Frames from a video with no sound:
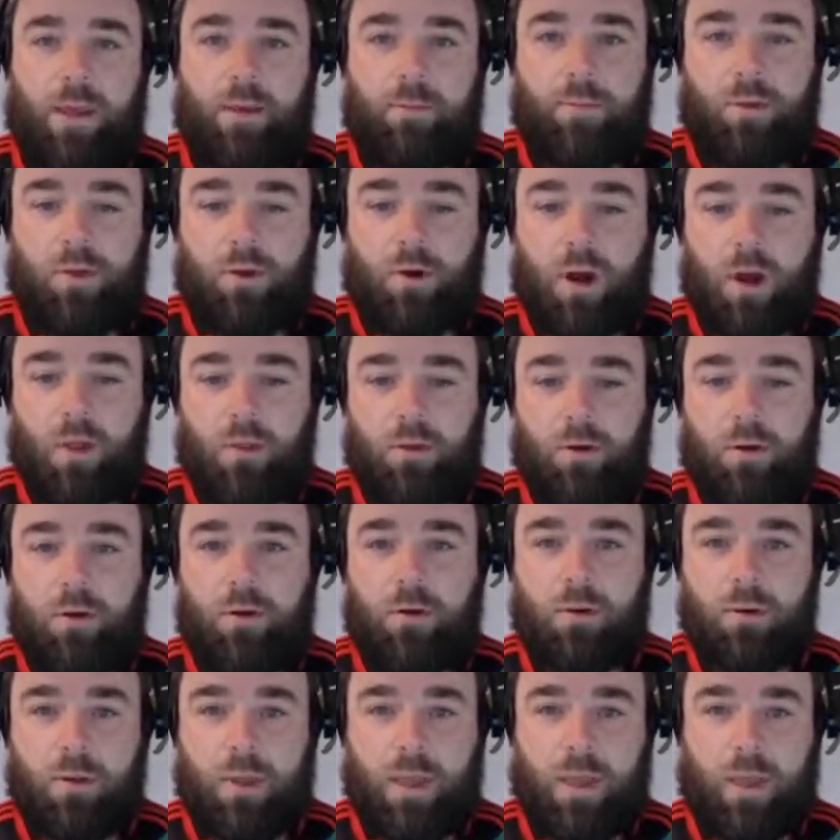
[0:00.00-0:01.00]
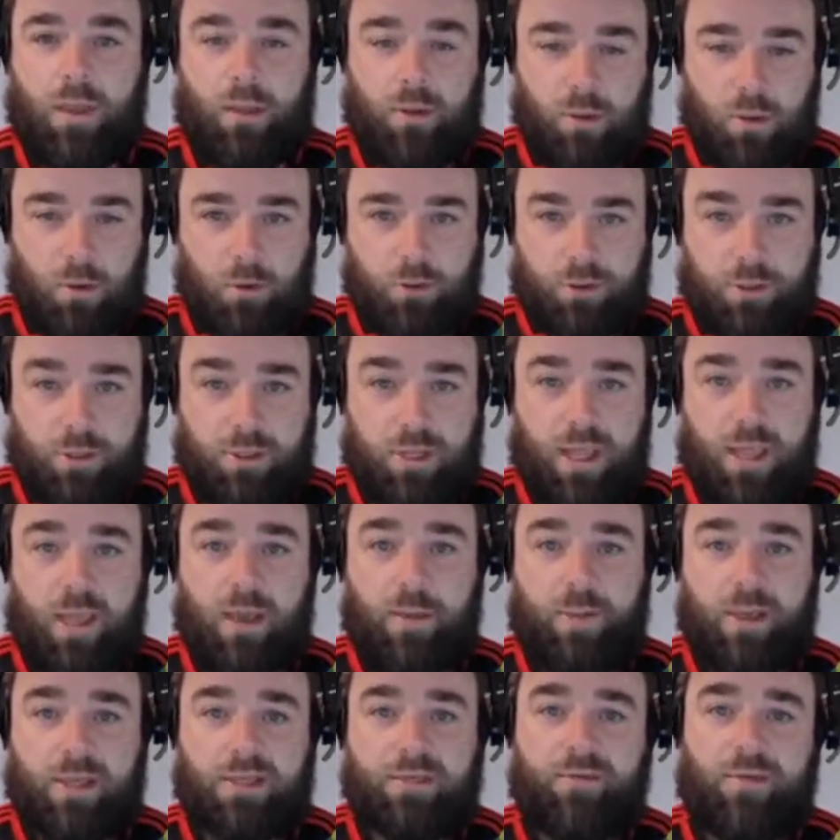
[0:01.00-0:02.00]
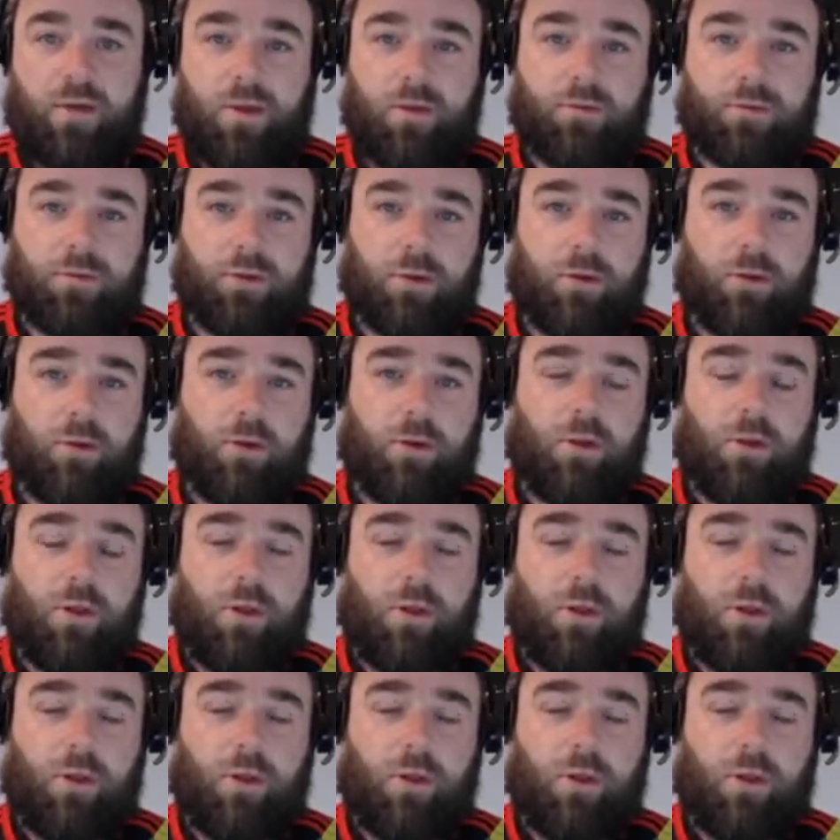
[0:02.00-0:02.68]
your other user database files on